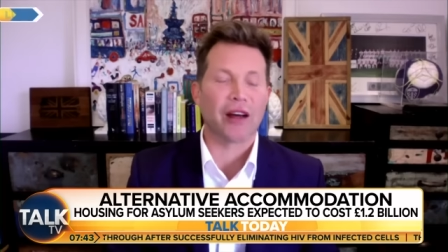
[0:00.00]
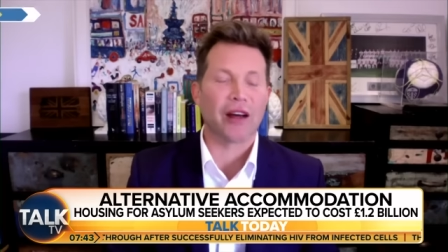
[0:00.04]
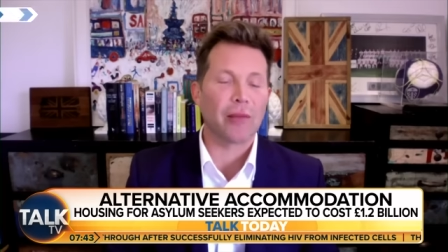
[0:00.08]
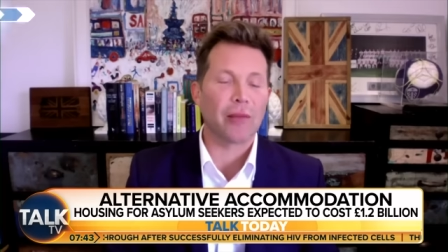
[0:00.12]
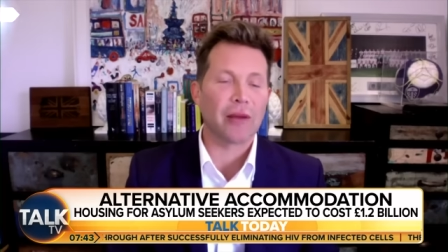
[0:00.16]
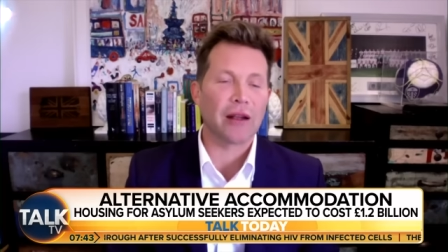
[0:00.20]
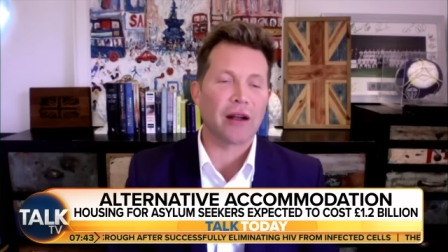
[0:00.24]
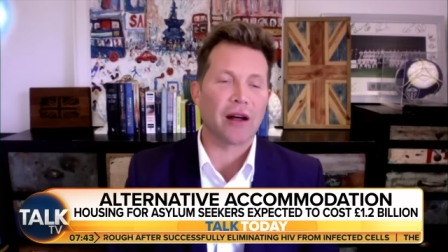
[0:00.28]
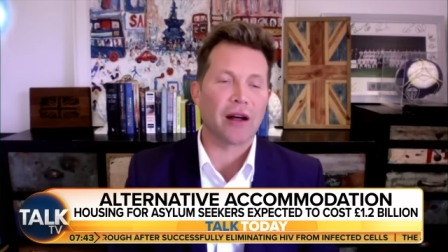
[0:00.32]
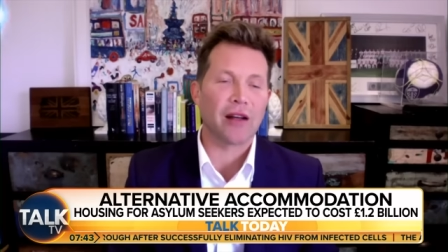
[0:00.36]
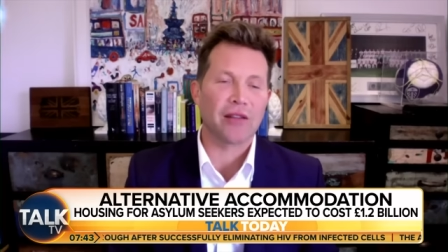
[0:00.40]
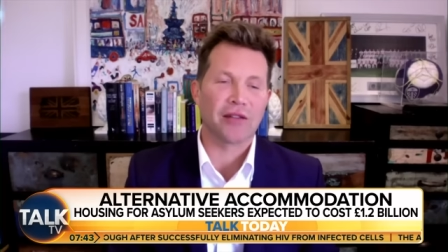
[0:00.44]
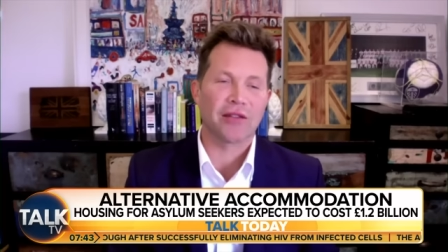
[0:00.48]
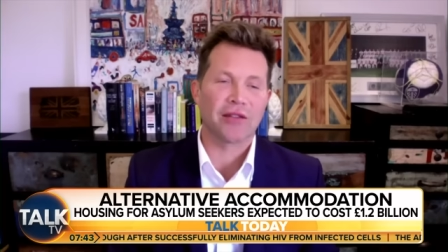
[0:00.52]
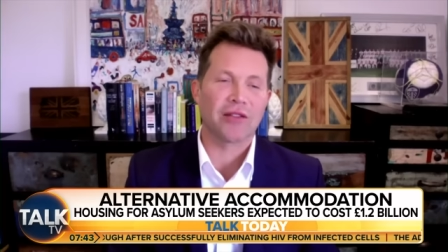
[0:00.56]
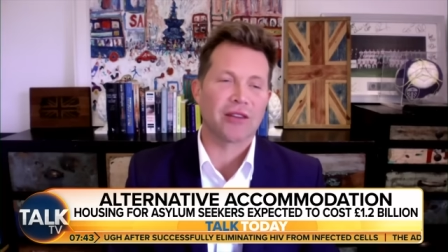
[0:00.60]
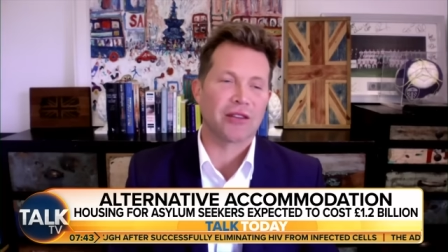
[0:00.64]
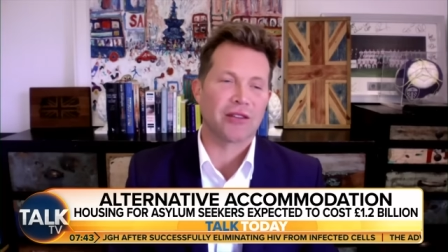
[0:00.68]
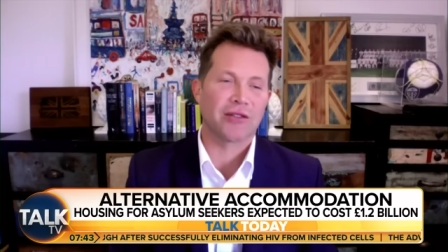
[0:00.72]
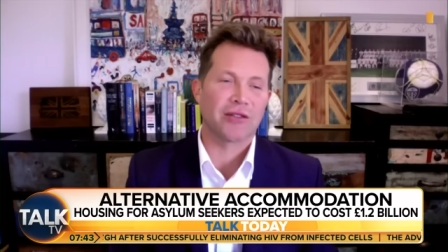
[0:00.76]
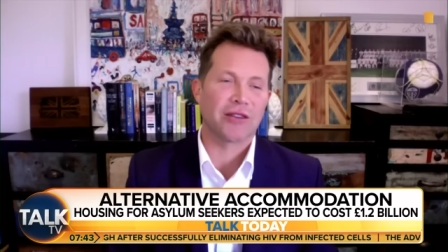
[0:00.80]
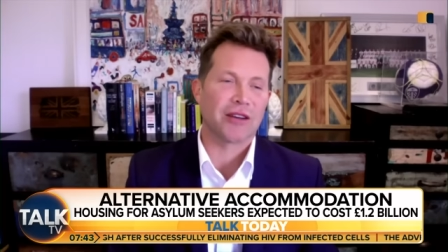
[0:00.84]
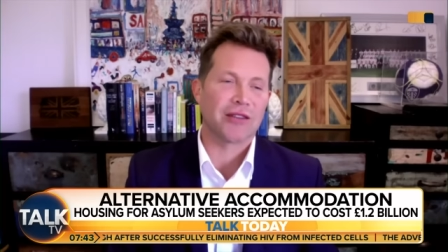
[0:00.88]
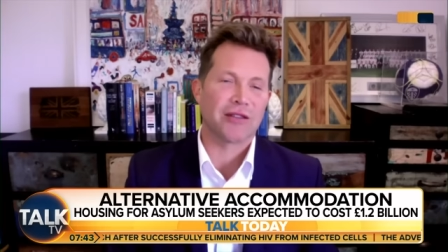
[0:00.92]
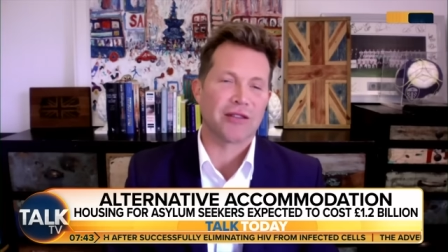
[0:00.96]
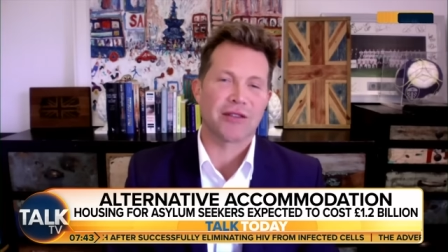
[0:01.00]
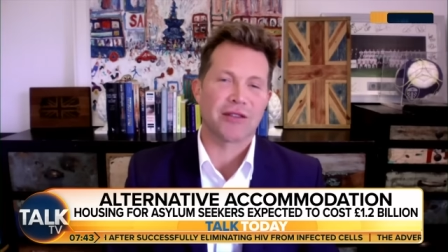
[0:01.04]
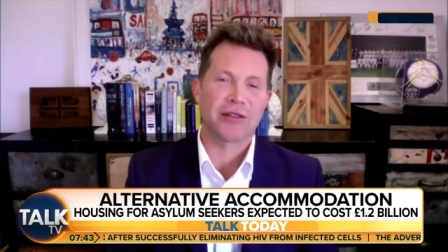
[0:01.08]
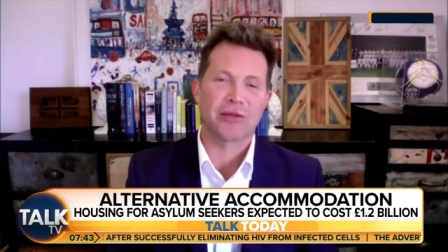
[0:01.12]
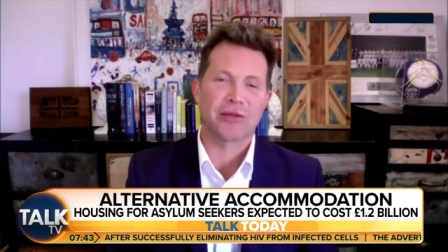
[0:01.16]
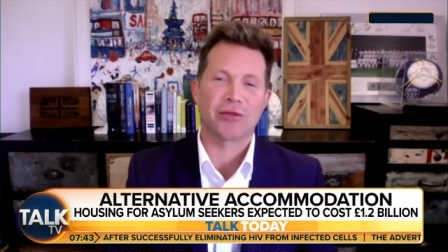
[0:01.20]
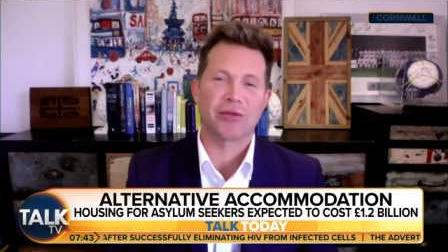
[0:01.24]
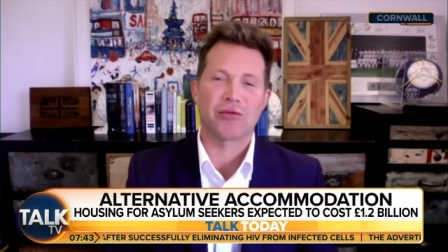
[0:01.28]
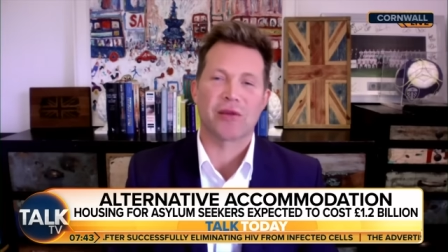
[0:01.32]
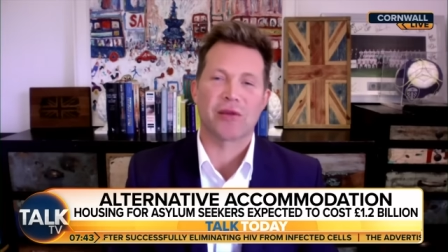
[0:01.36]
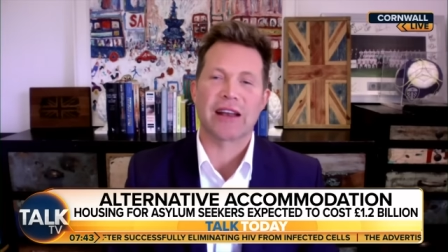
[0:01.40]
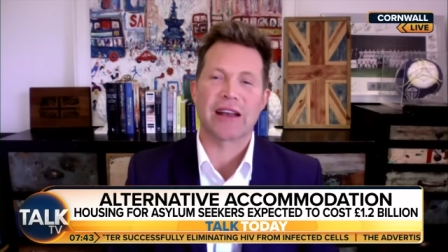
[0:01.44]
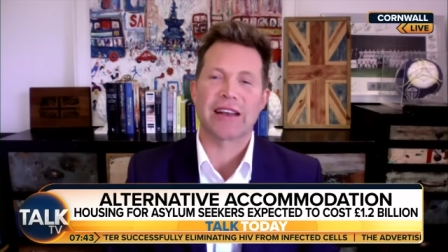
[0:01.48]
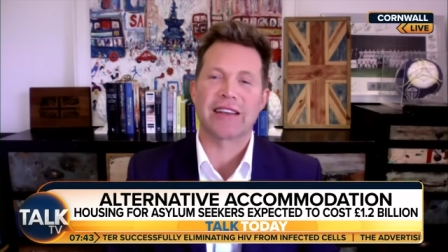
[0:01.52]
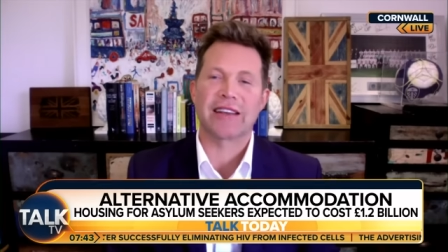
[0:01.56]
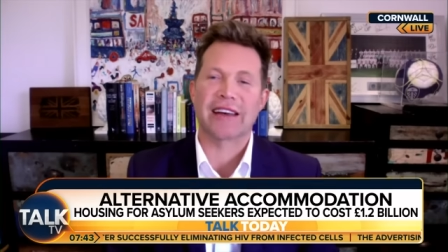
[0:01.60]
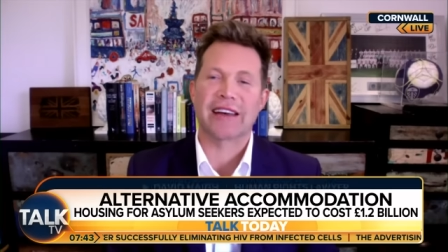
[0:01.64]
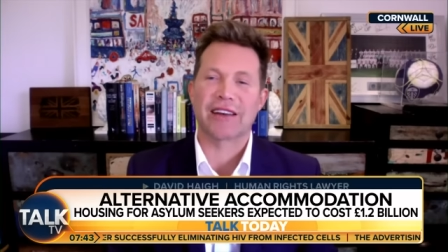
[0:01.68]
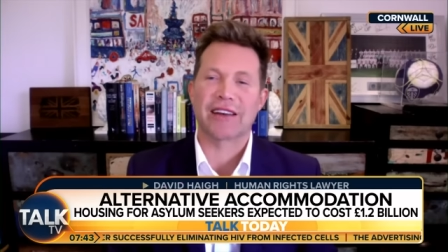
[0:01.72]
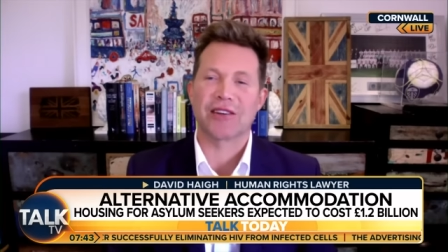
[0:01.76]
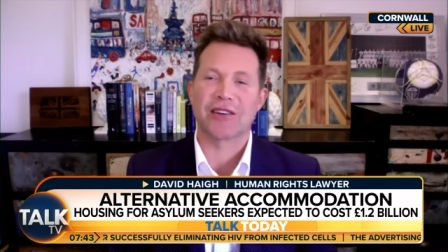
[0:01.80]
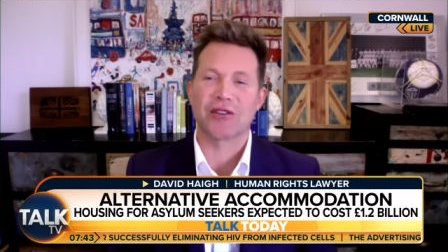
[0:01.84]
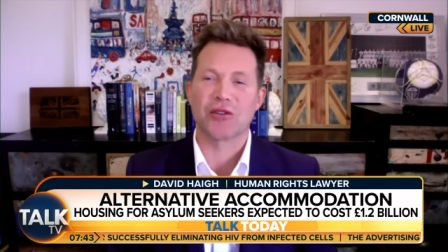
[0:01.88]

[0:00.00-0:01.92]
I mean, it was a rainy day in